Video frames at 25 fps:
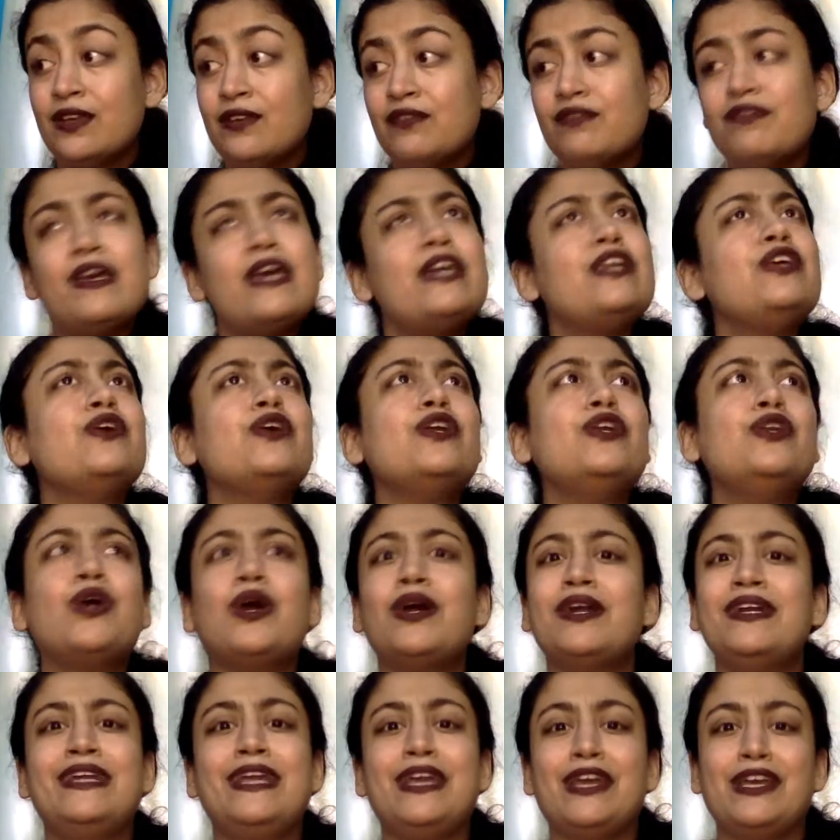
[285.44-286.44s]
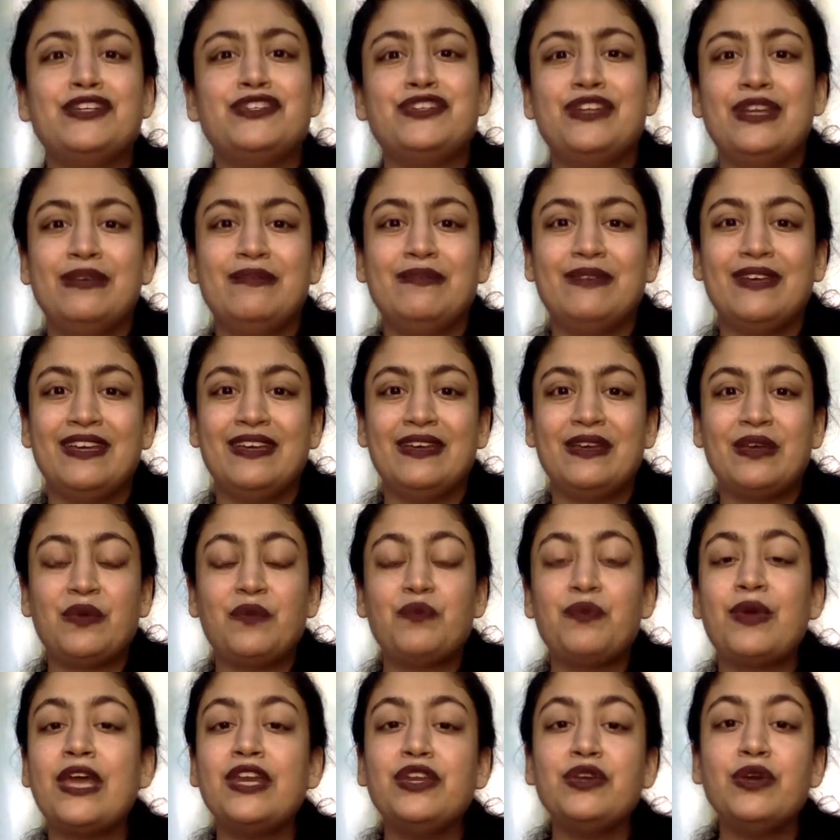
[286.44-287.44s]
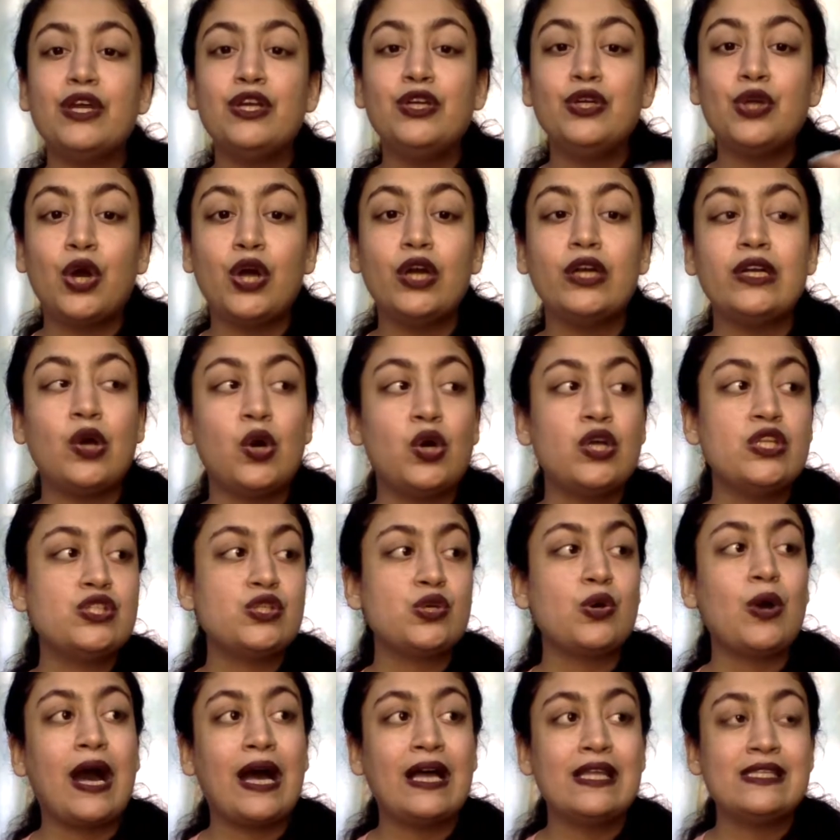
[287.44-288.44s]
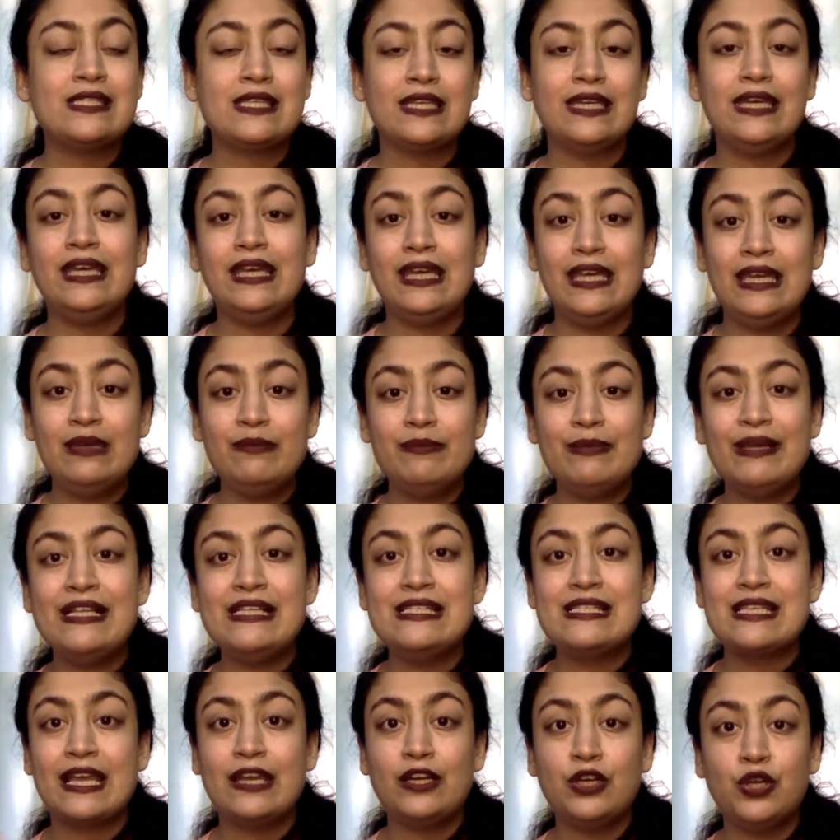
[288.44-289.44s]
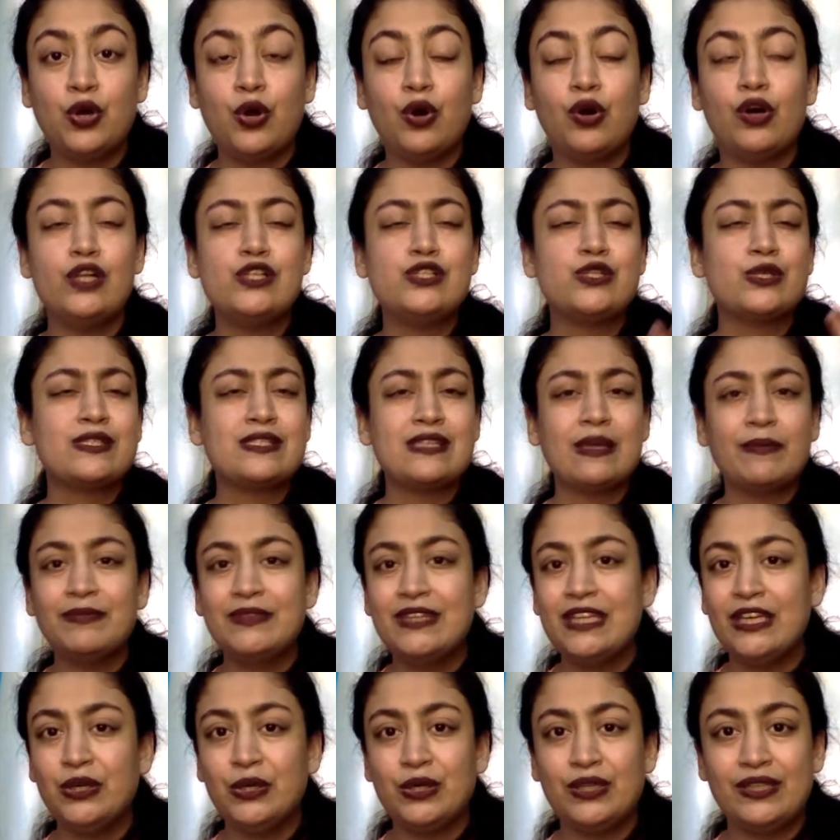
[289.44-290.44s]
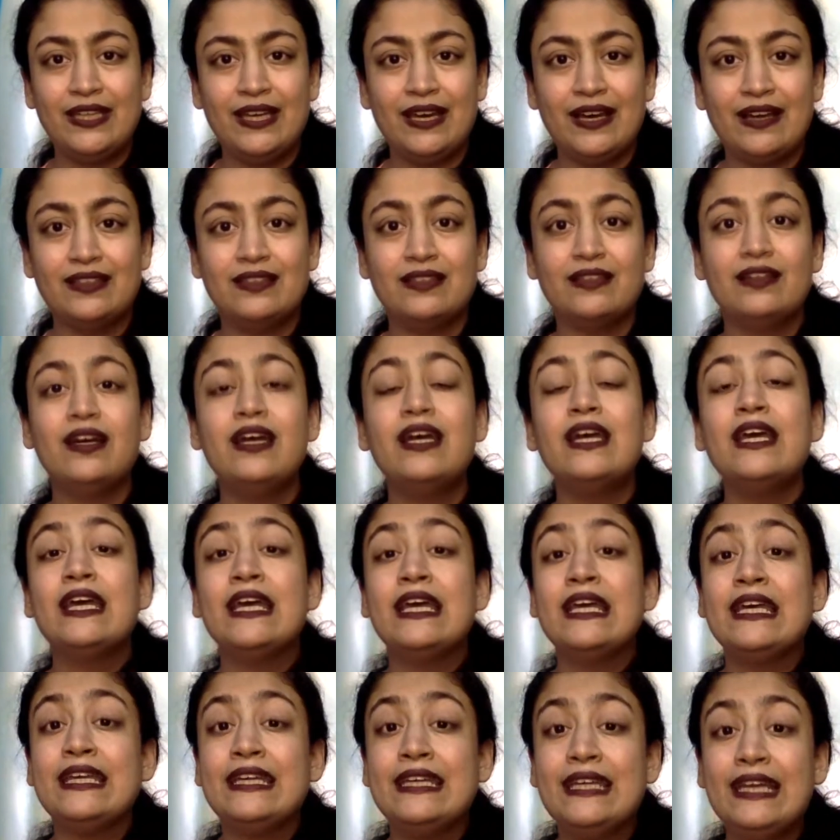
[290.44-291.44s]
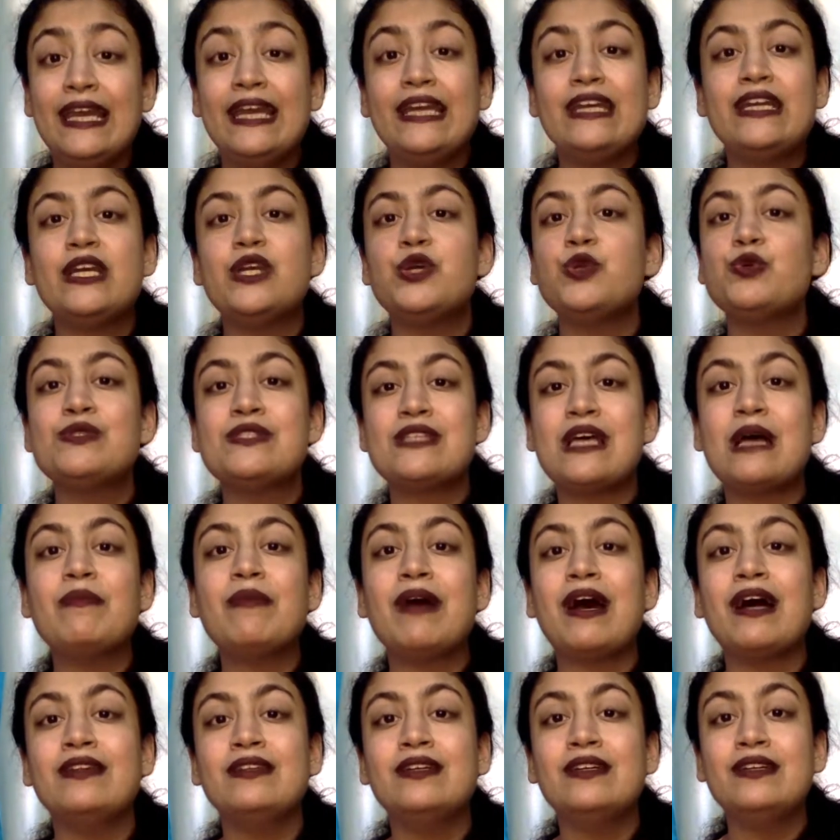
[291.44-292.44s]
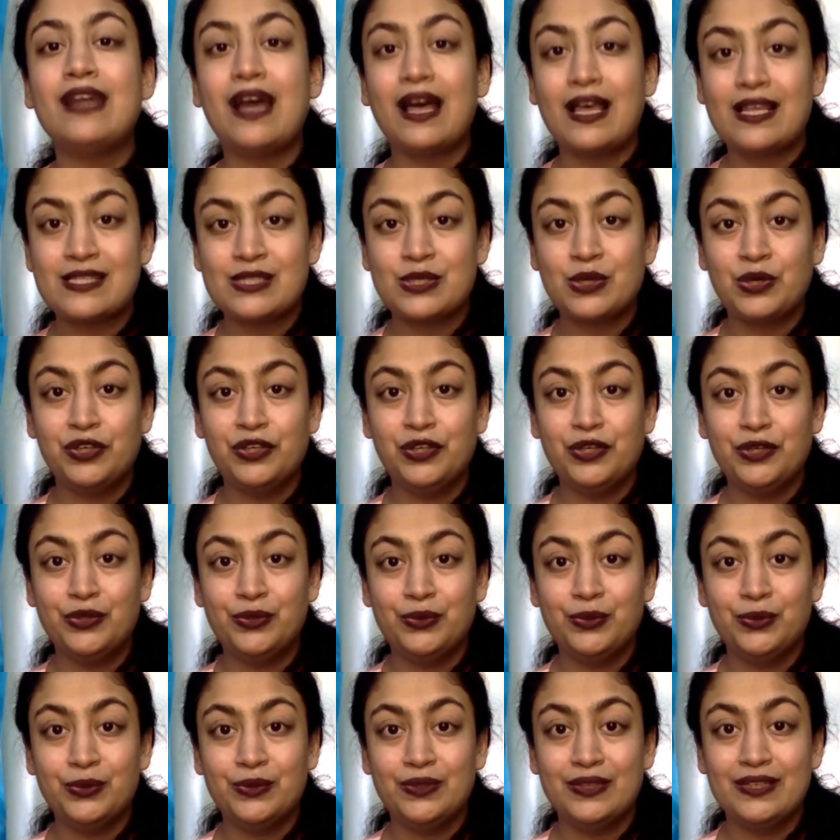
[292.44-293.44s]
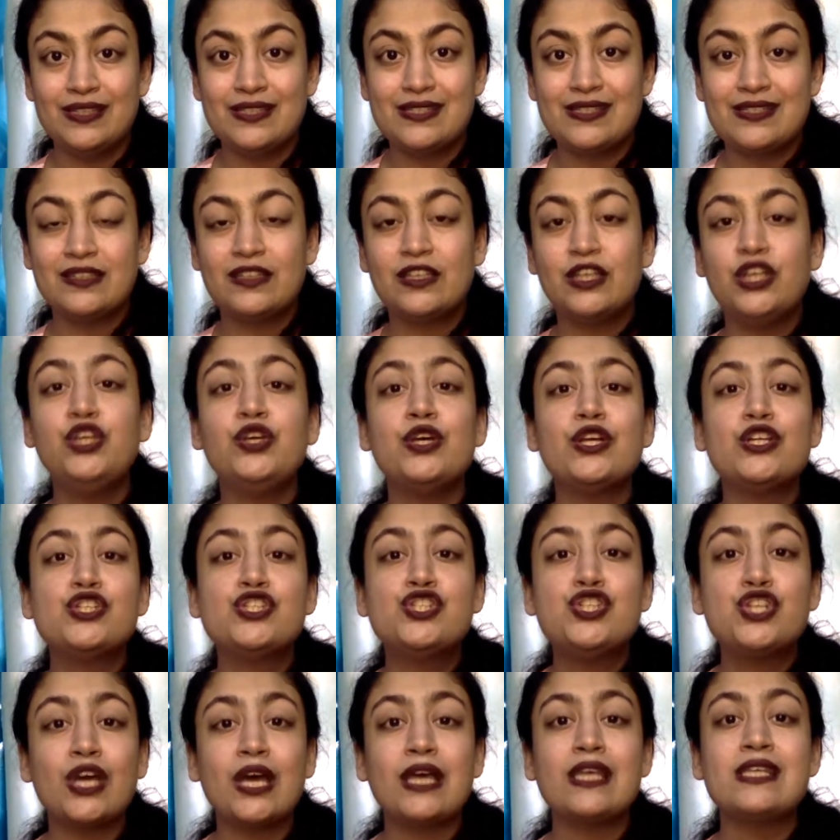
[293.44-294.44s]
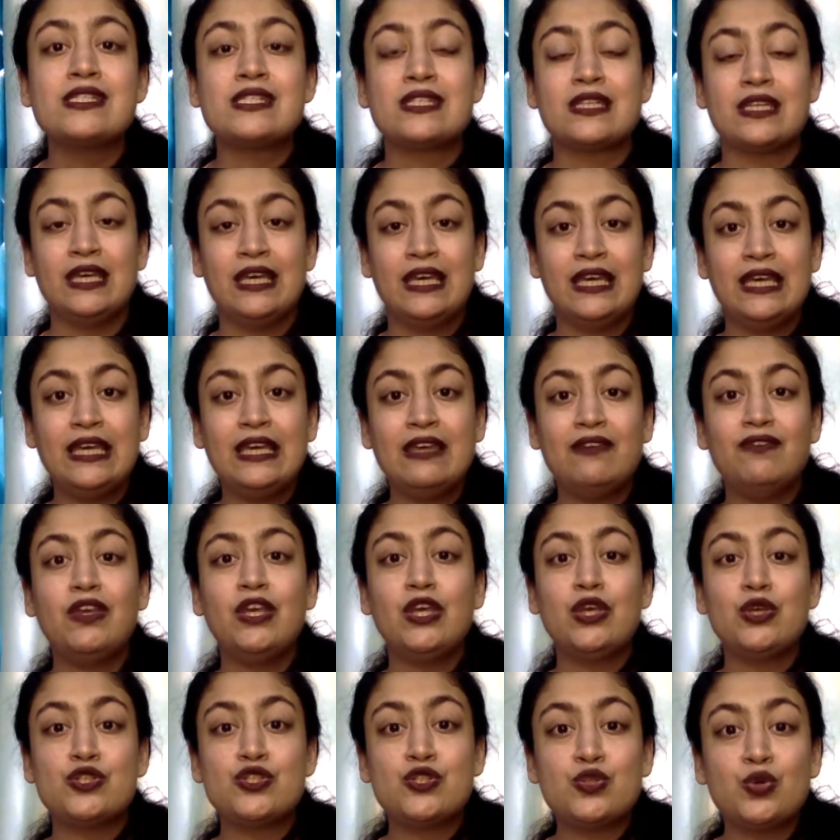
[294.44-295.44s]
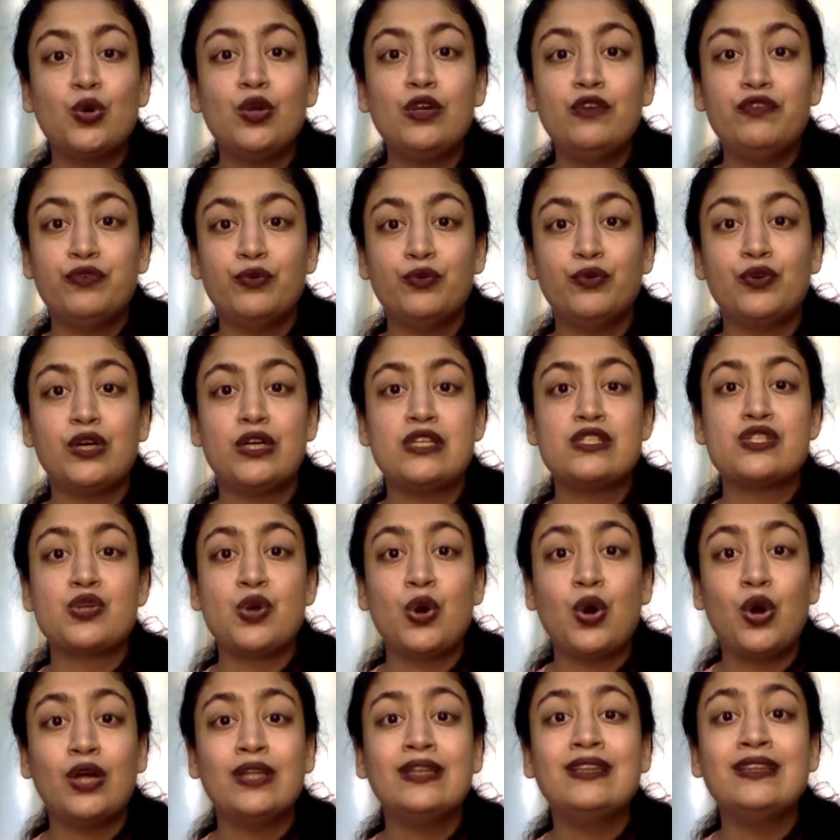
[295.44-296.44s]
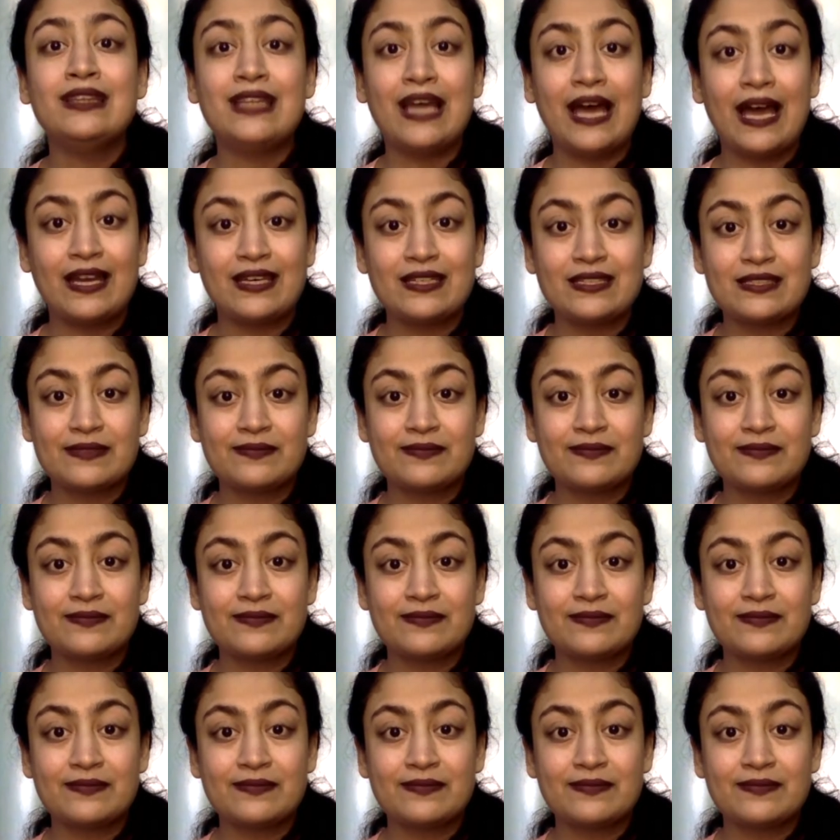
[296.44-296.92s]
where you're not daydreaming, where you're not also answering emails and calls or something or the other related to some other task on your to-do list. You're just giving your sole focus on that.